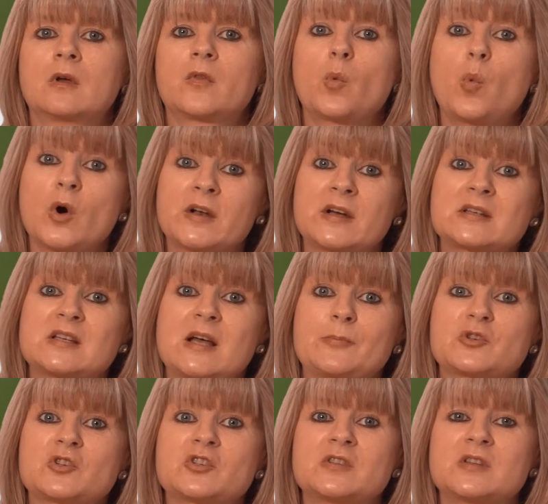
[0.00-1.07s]
The one
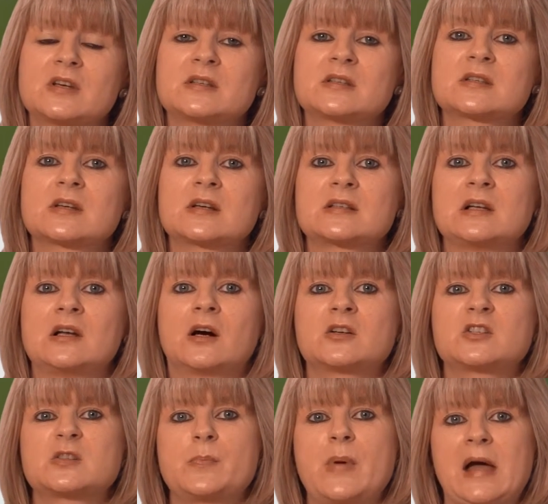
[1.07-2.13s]
exception to this is a
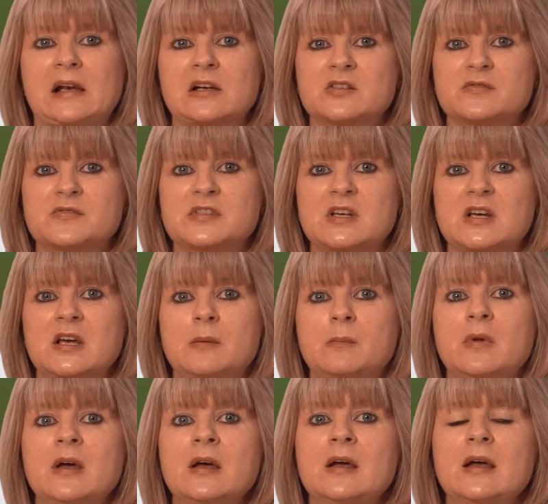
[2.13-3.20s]
large speculative scheme
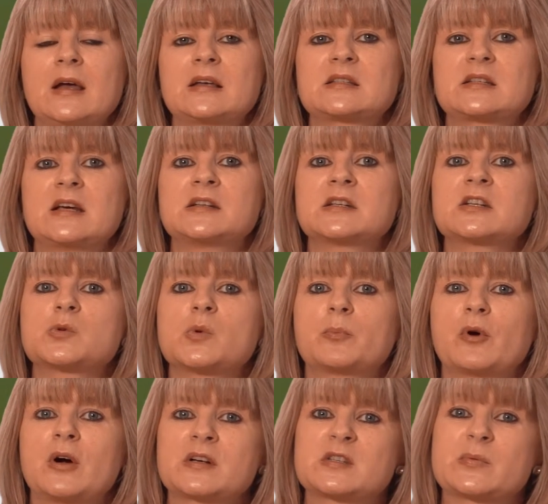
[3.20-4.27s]
extending to
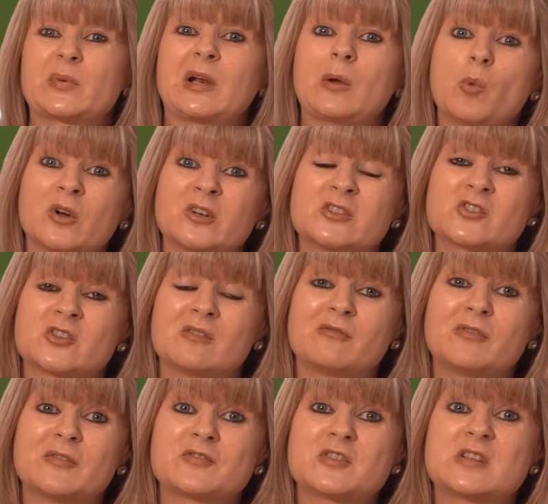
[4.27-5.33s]
approximately
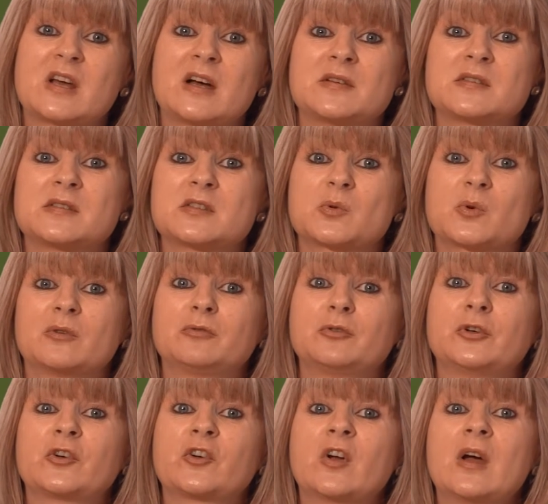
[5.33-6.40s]
150,000 square
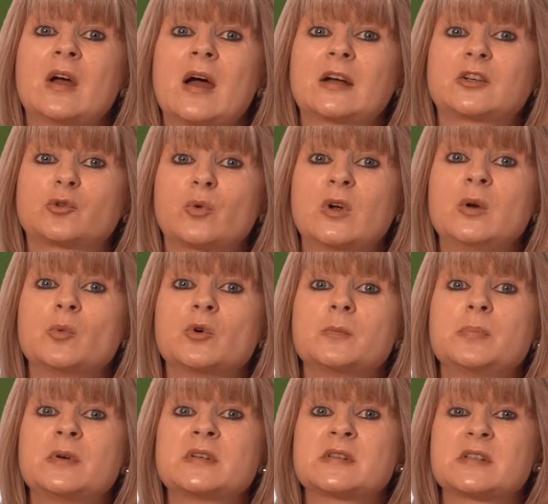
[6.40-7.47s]
foot at
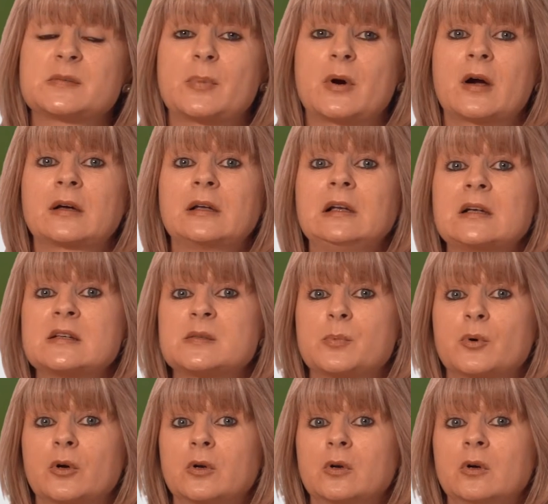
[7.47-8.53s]
Greenwood Business Park in
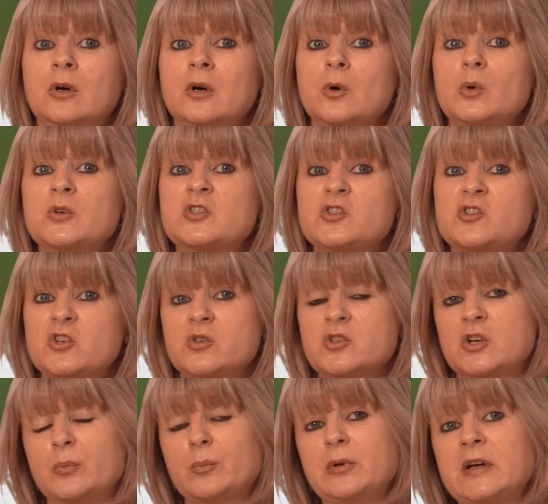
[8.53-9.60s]
Lisburn, which is due to
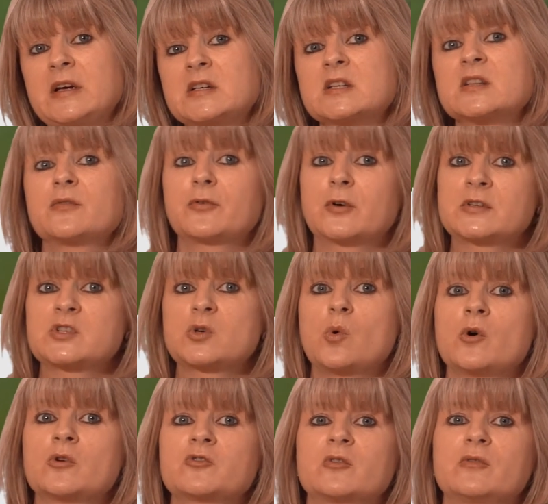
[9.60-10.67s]
complete in the first
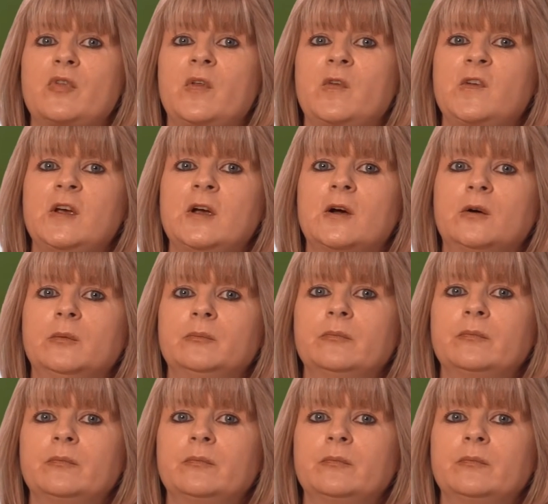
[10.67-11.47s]
quarter of this year.